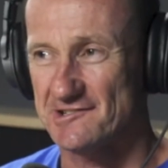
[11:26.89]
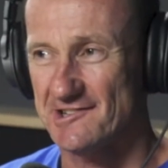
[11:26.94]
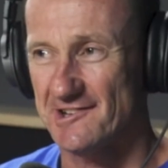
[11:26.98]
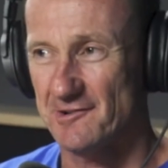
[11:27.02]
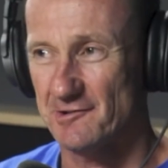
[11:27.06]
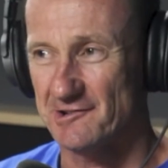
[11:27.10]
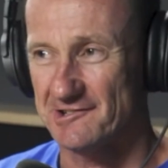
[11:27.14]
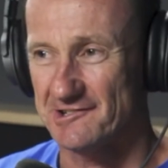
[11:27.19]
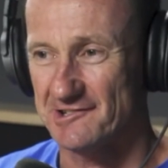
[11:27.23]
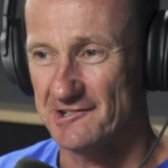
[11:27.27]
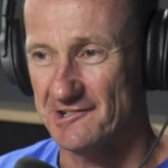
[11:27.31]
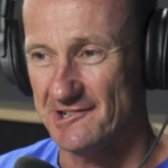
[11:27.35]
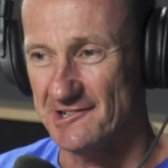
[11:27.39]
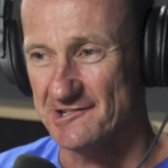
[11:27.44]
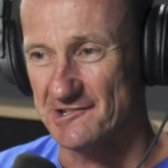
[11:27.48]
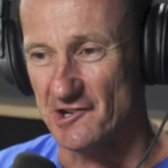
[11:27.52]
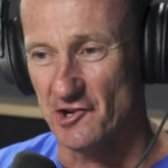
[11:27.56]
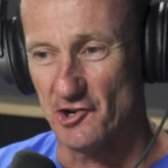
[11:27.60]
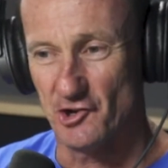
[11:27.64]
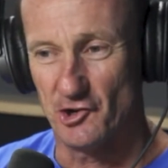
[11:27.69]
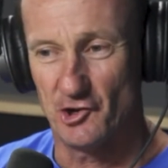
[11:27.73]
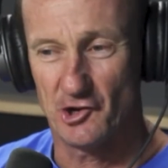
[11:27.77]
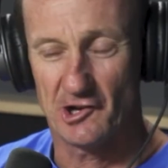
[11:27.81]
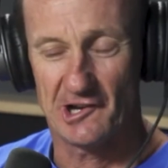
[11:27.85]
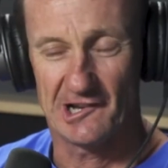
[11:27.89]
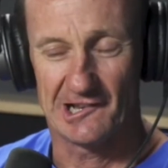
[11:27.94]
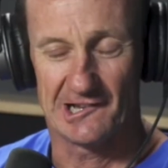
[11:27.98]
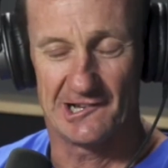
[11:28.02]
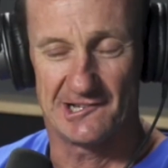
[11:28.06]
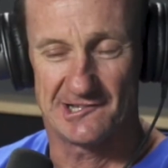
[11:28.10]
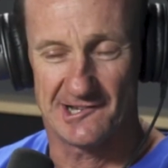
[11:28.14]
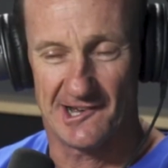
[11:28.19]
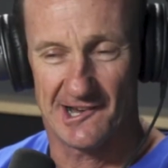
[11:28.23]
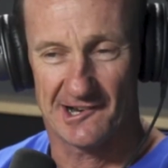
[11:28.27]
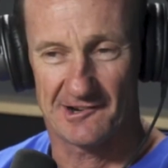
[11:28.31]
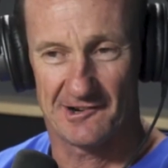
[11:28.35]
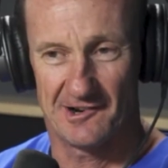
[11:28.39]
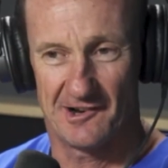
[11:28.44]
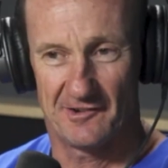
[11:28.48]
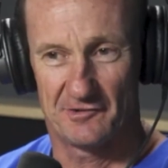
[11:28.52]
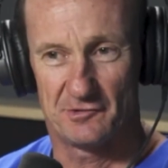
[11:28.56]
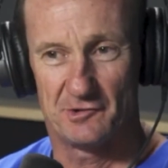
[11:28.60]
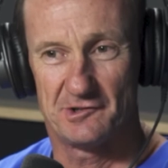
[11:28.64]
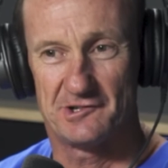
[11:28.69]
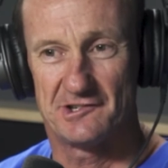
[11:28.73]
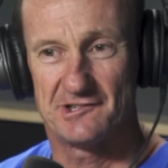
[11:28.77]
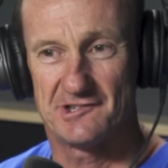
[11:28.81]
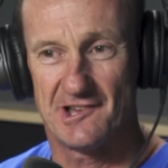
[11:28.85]
C-130 is a Hercules
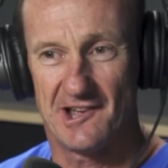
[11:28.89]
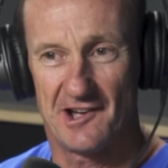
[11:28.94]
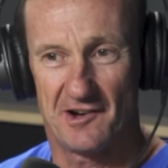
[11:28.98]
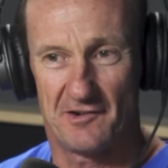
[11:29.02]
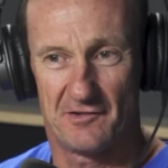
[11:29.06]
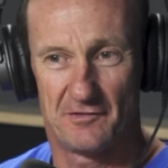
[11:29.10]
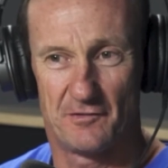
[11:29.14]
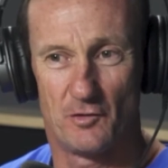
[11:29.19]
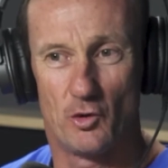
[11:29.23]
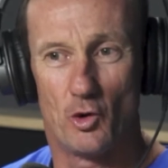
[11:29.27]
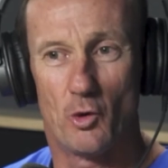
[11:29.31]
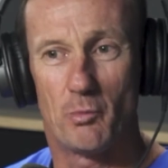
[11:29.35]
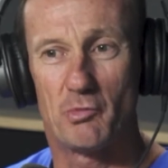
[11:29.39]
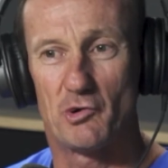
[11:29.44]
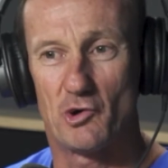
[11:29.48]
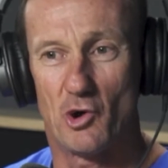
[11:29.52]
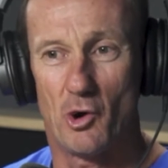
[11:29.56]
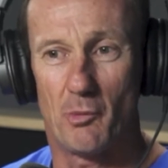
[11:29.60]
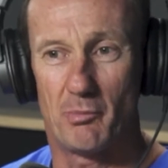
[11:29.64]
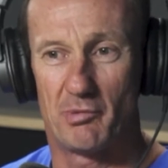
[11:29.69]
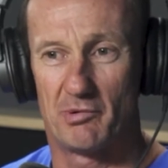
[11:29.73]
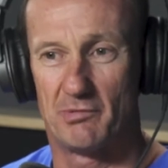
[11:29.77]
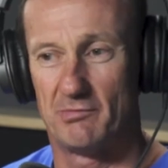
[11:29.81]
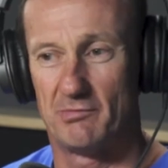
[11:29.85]
aircraft, which is our four-prop